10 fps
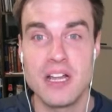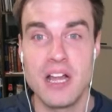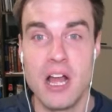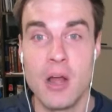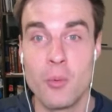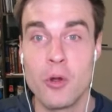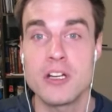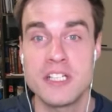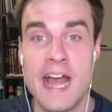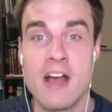a
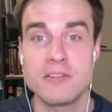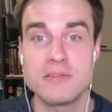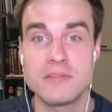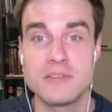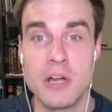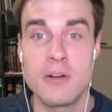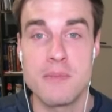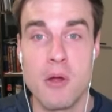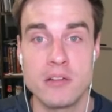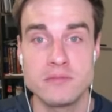worked out Cody
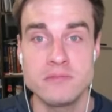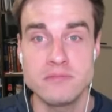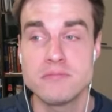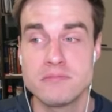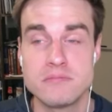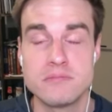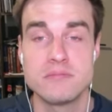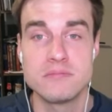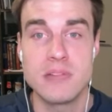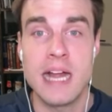Martin,
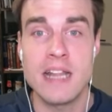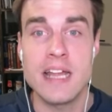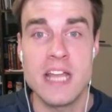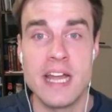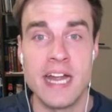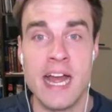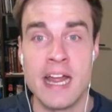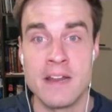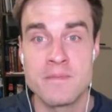I like that guy.